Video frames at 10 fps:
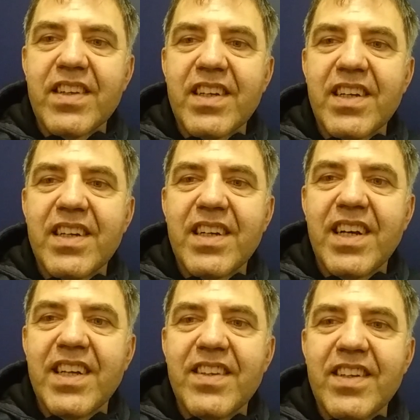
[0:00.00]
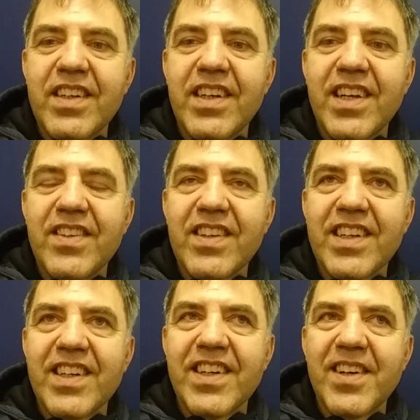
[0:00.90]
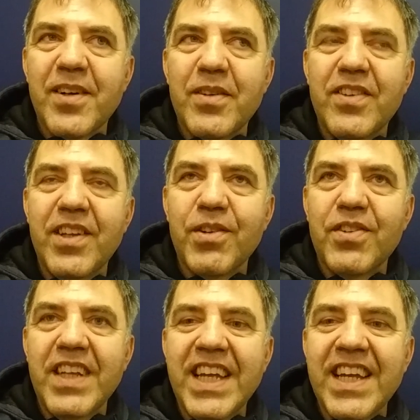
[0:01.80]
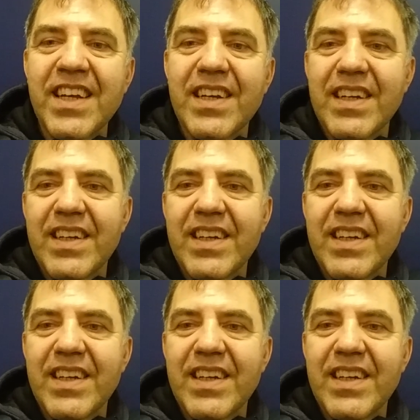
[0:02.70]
a serious thing,